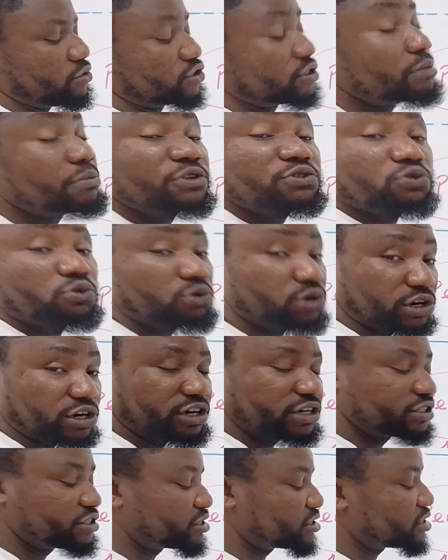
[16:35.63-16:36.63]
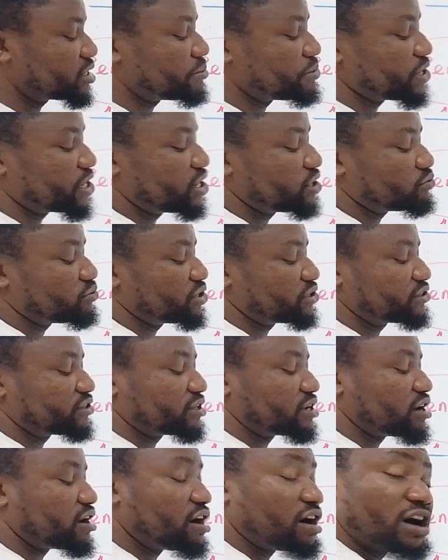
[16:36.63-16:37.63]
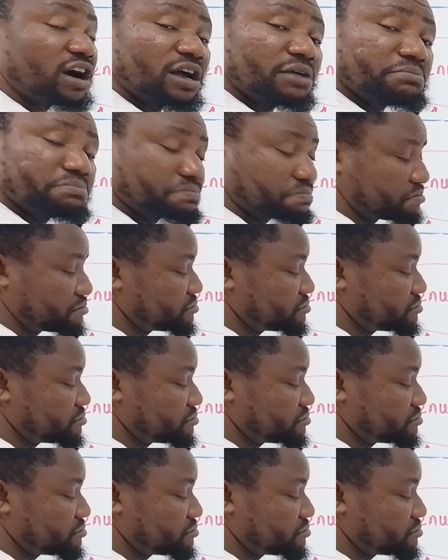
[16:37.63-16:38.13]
Some of the words that begin with R,